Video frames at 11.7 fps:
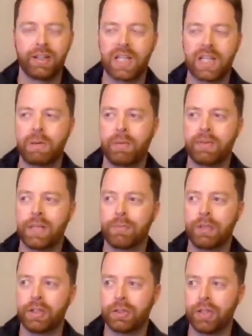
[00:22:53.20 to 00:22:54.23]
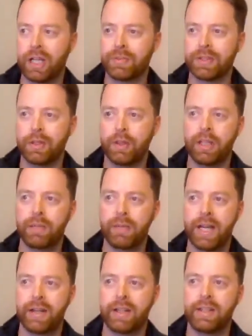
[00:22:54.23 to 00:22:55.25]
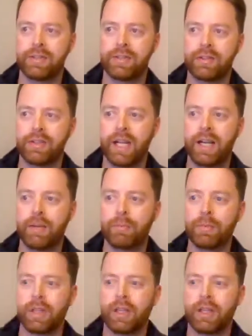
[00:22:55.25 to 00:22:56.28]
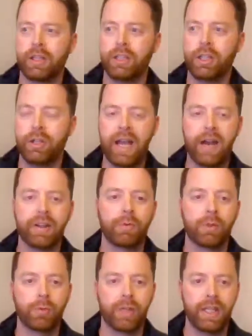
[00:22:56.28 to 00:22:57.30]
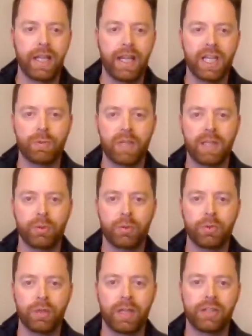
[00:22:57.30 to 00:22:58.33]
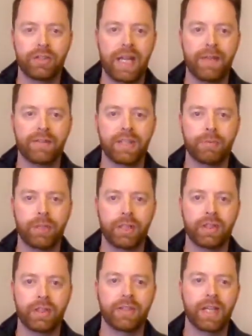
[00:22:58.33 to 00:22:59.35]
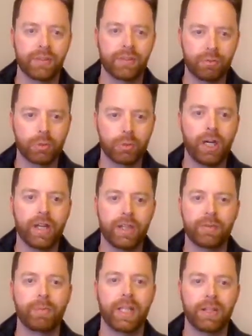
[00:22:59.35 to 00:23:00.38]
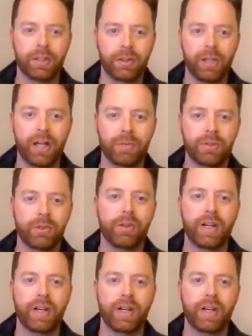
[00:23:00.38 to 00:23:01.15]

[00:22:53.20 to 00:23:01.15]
that's probably something that clubs can think about is, how can we re-engage people and just have something that doesn't require them to be at the club 2